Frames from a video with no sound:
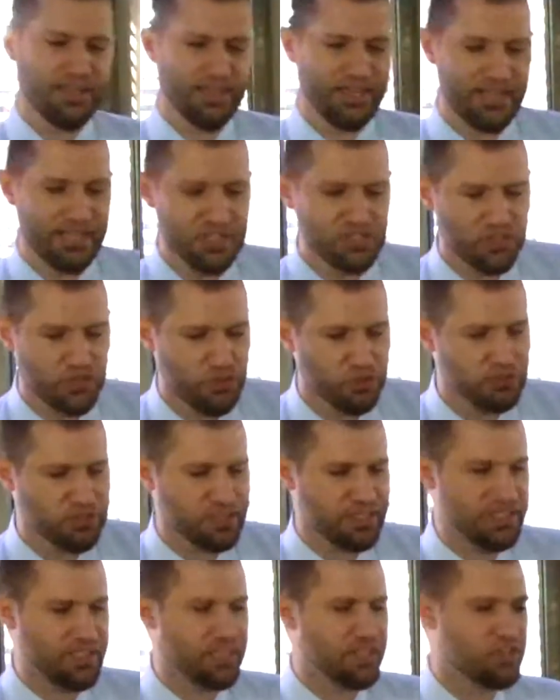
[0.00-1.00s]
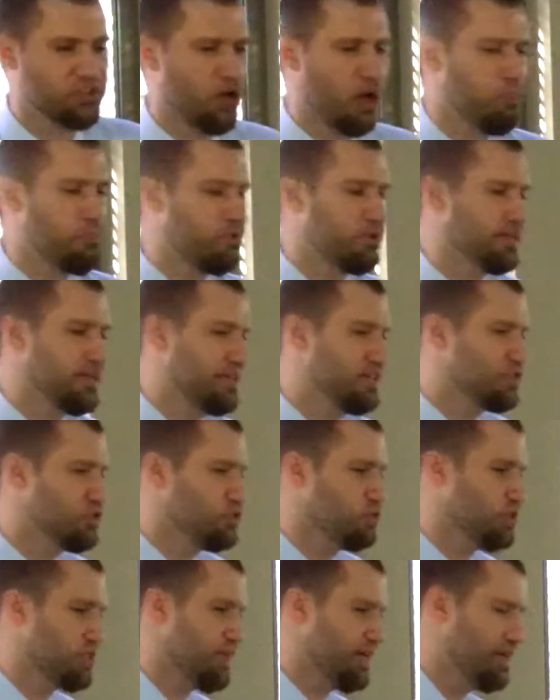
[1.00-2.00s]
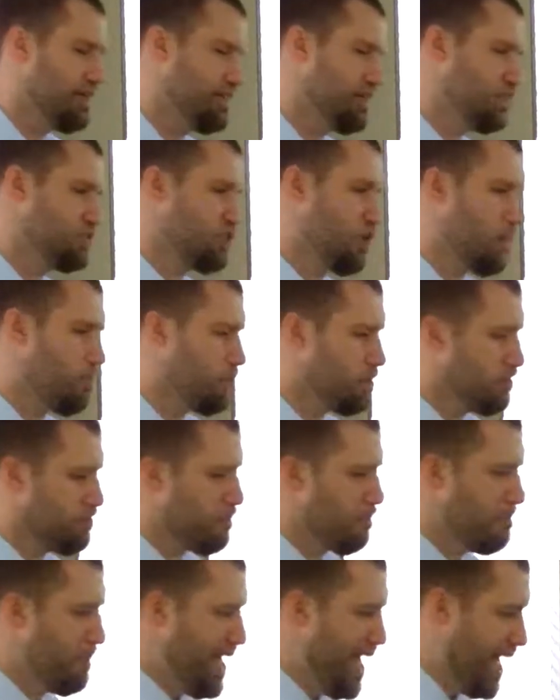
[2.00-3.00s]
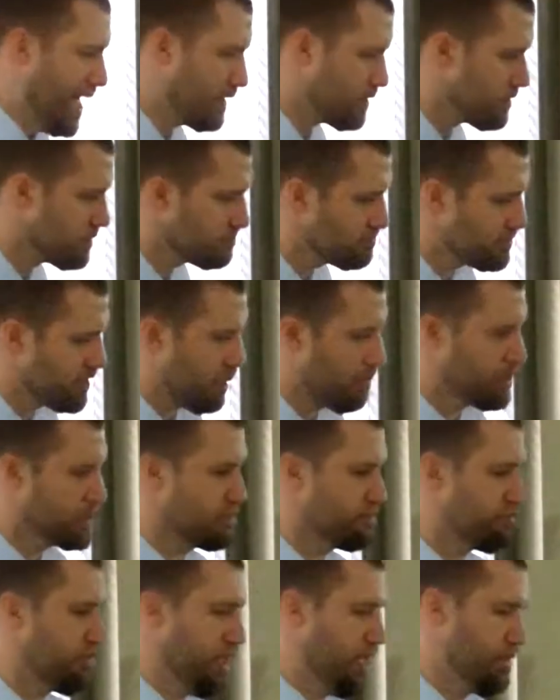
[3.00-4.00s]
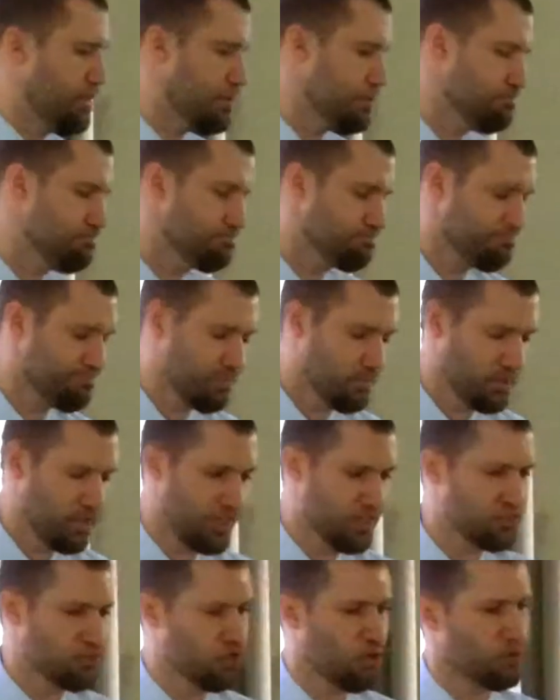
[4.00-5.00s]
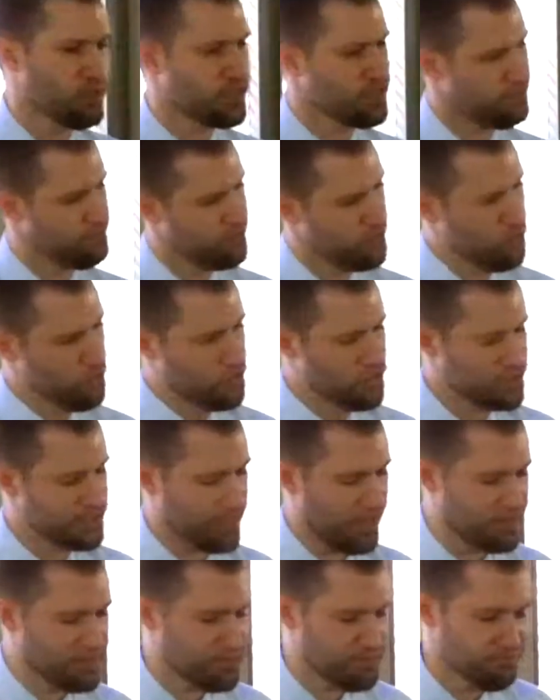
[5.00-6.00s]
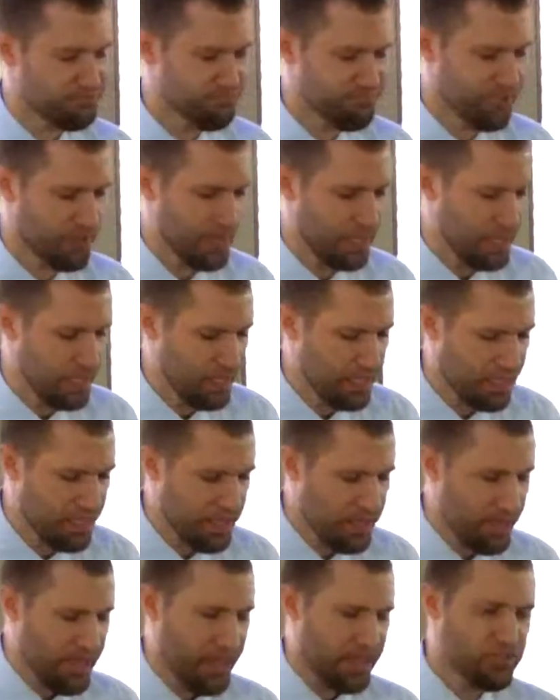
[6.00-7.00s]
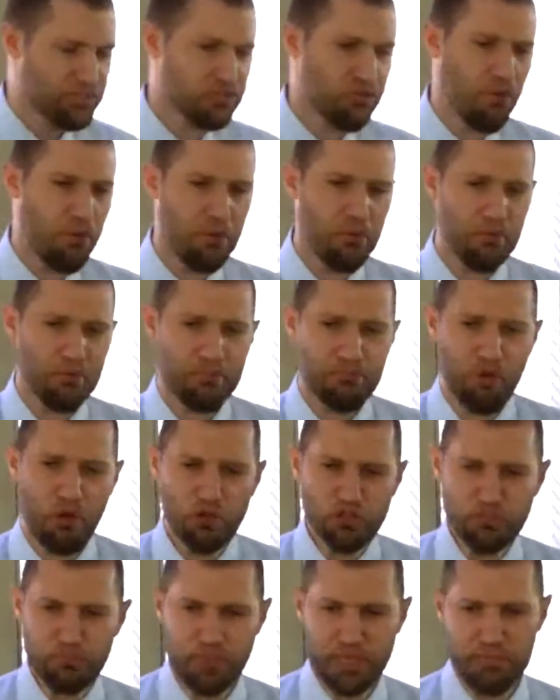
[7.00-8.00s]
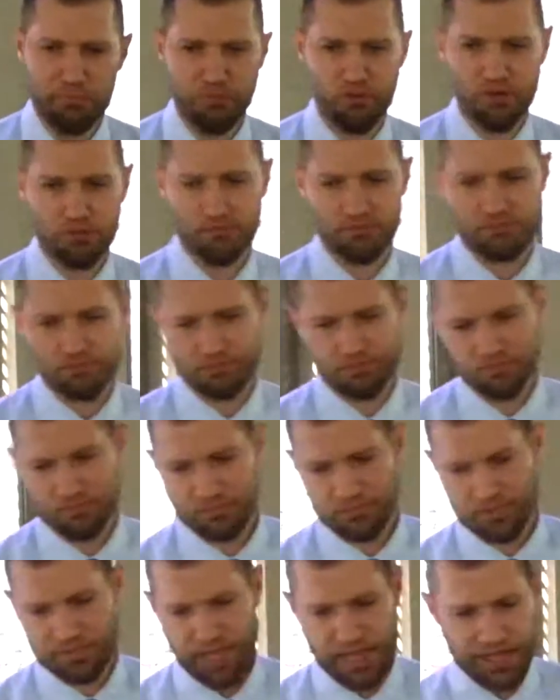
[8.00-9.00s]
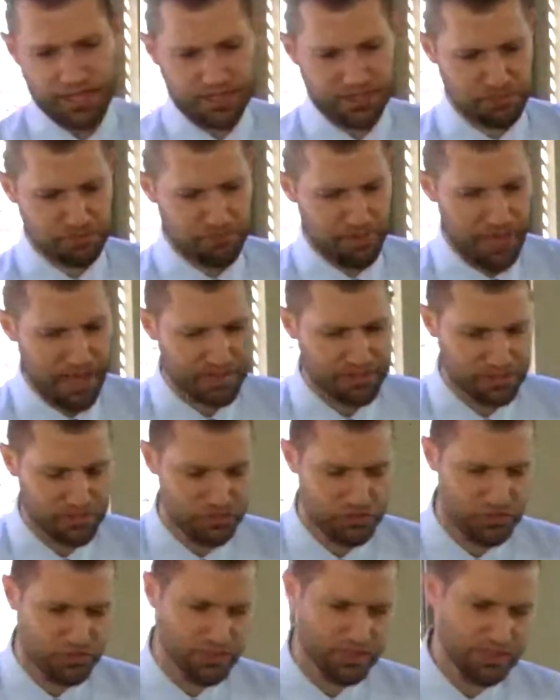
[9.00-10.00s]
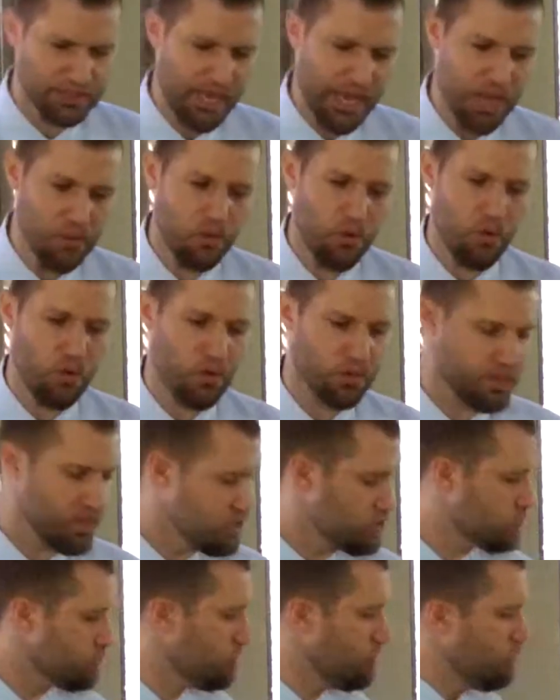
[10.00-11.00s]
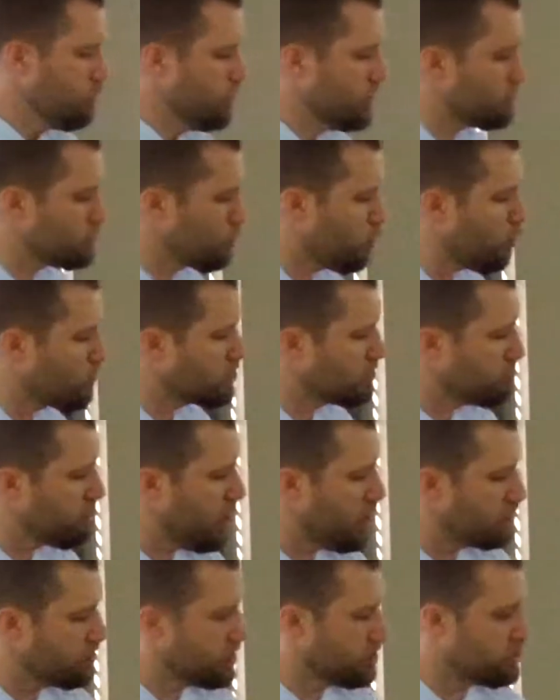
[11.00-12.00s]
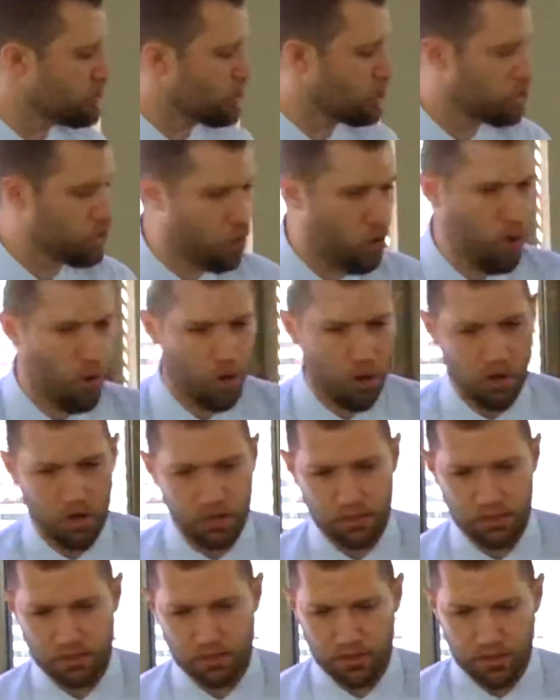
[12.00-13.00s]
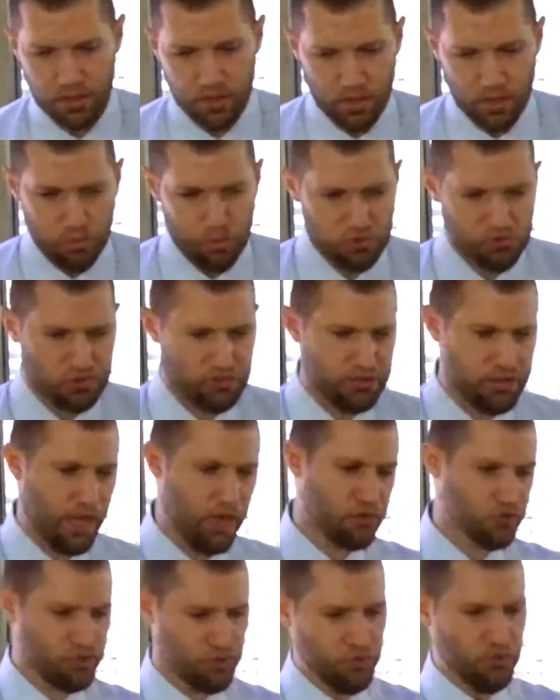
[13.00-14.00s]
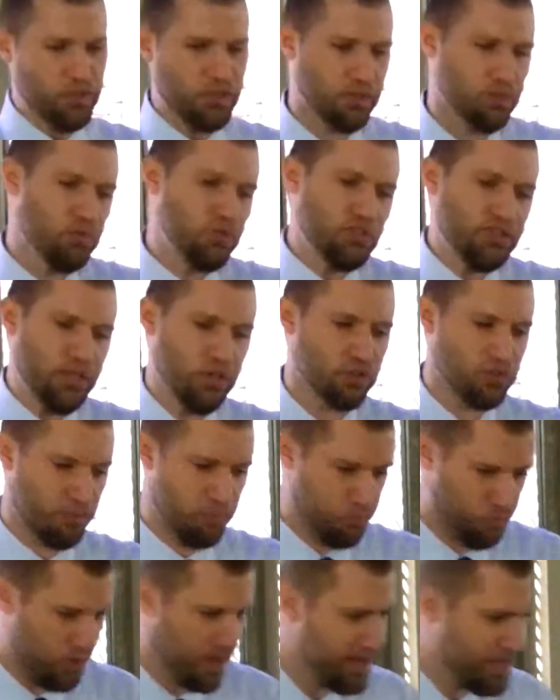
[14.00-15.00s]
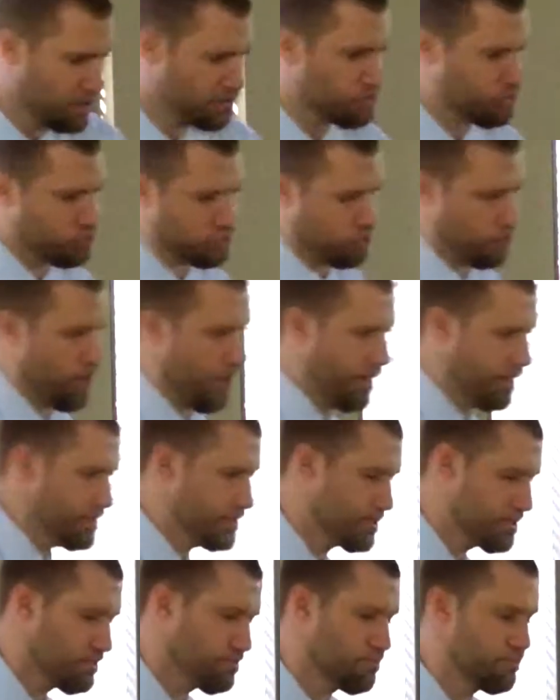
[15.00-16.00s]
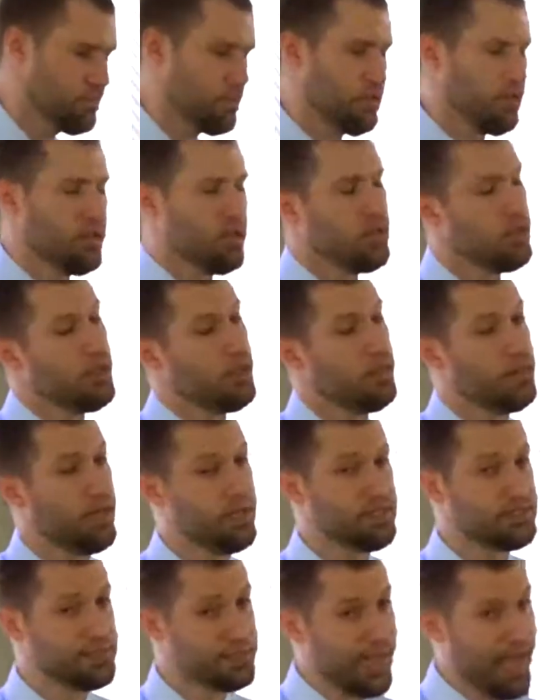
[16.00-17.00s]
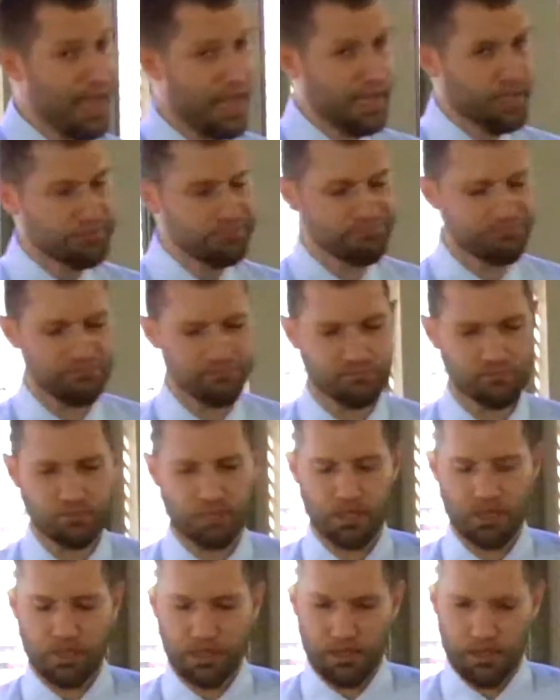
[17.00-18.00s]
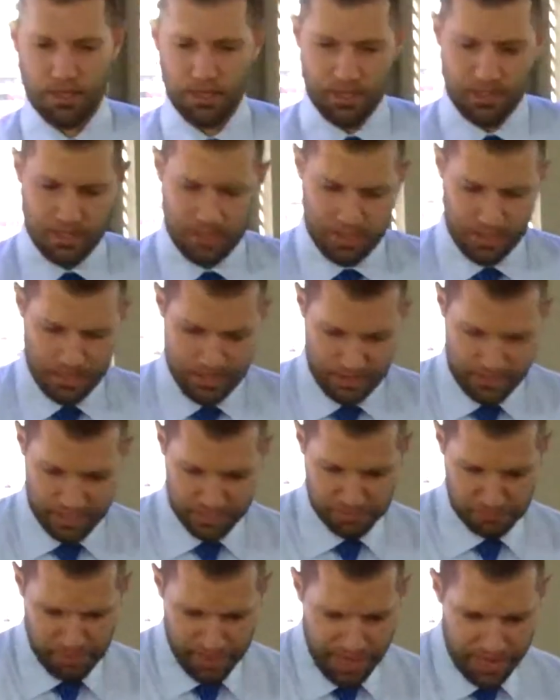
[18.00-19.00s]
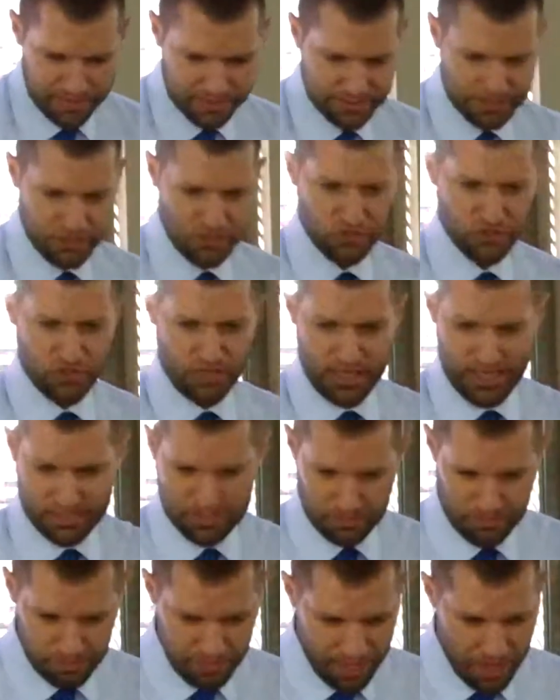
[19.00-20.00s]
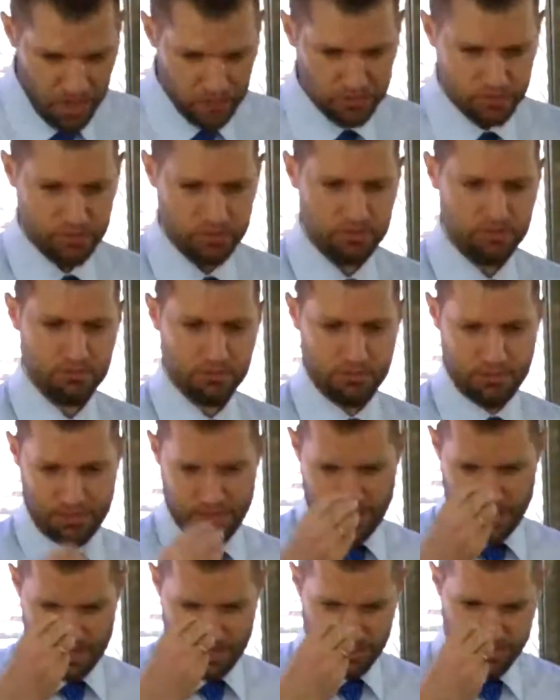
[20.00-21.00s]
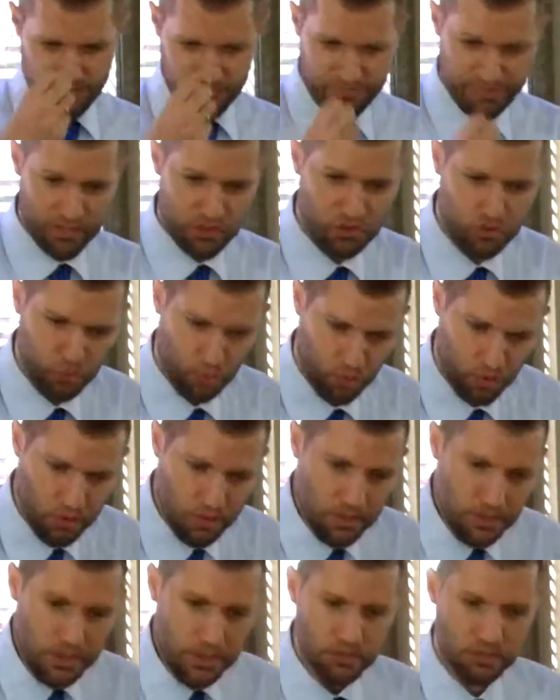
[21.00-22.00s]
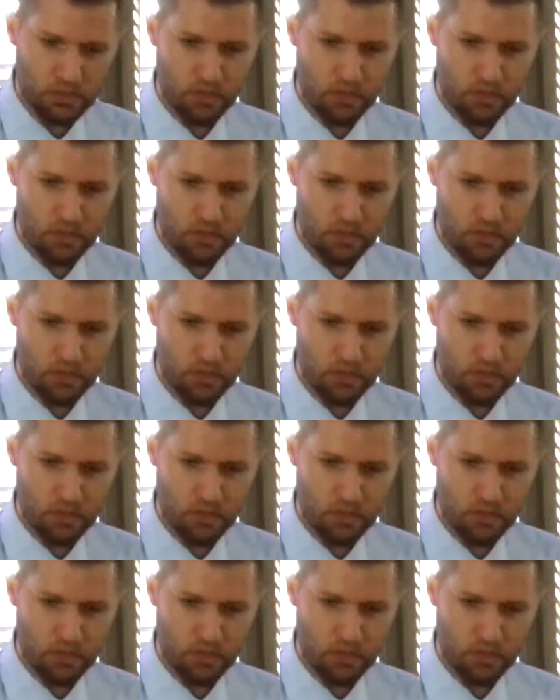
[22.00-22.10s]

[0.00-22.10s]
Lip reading: using an example of a man coming to faith, and so it confuses us. And so most people take this passage to say, well, when it talks about that the law was our tutor, was there to bring us to Christ, they say, this passage is about an individual